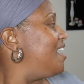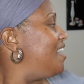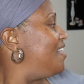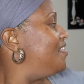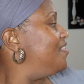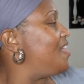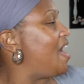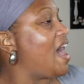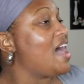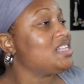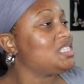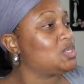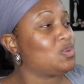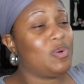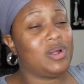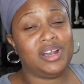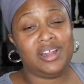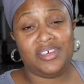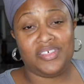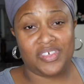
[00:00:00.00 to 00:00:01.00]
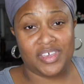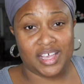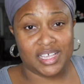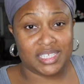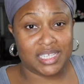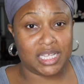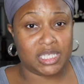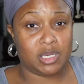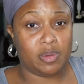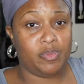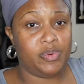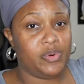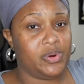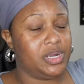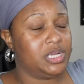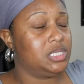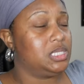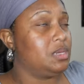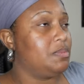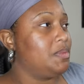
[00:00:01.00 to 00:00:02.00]
that's one of the things that's
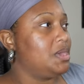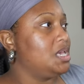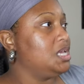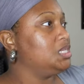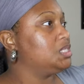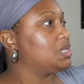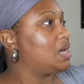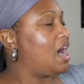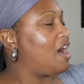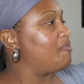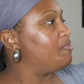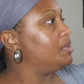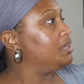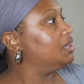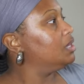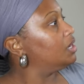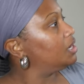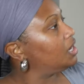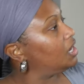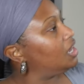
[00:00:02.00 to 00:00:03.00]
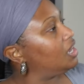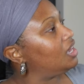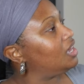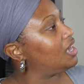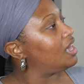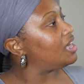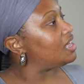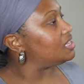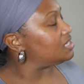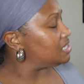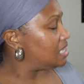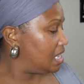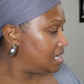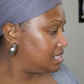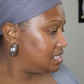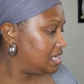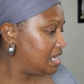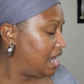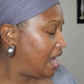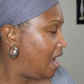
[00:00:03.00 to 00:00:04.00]
important to me. So I've been looking and
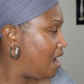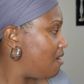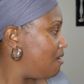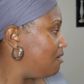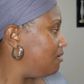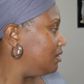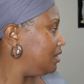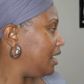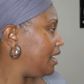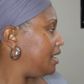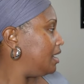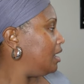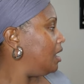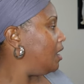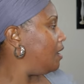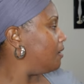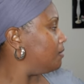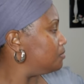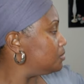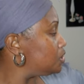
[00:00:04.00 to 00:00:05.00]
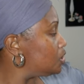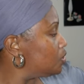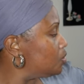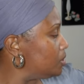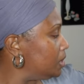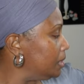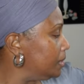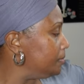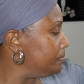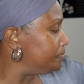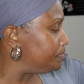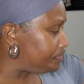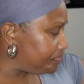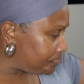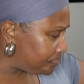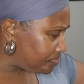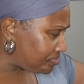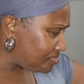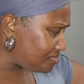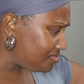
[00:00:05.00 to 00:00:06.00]
testing out like um, tuna.
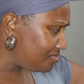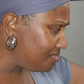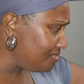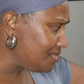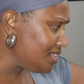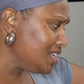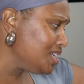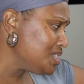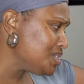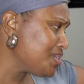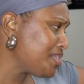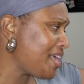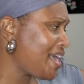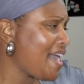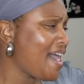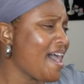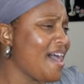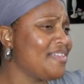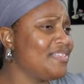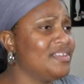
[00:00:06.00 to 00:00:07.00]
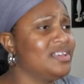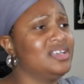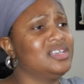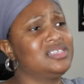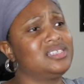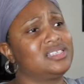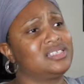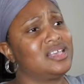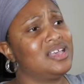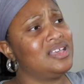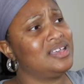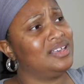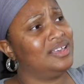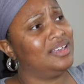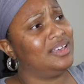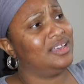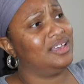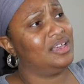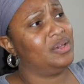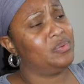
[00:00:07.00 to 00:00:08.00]
So they had this,
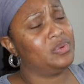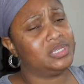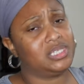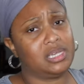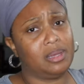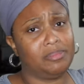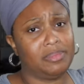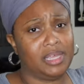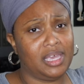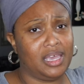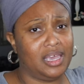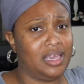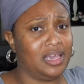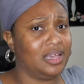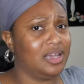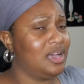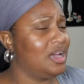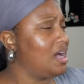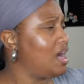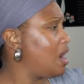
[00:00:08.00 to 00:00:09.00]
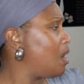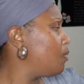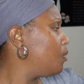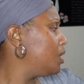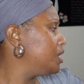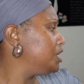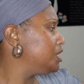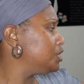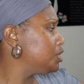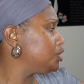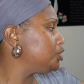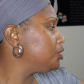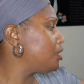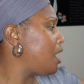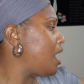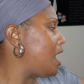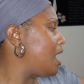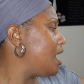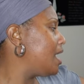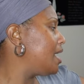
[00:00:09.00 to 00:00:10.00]
it was something I wanted to
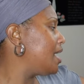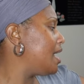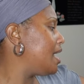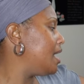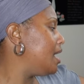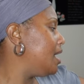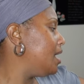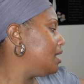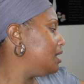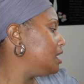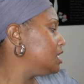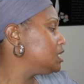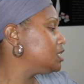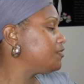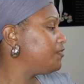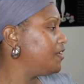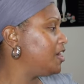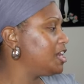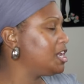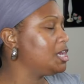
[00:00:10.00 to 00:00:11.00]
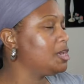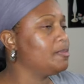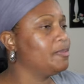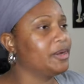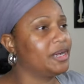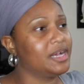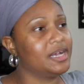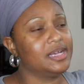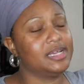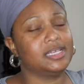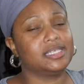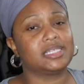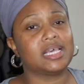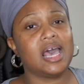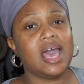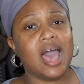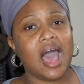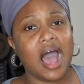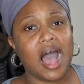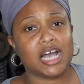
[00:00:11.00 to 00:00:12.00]
try. And it's funny because
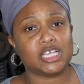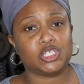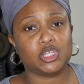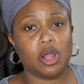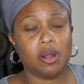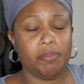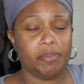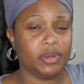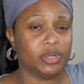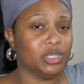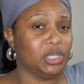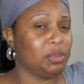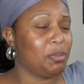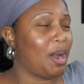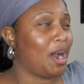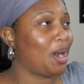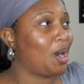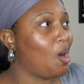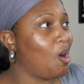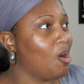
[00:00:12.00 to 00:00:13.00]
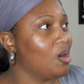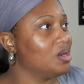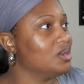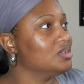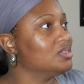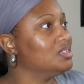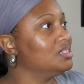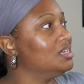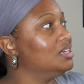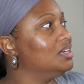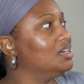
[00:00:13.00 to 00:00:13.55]
I start building my cart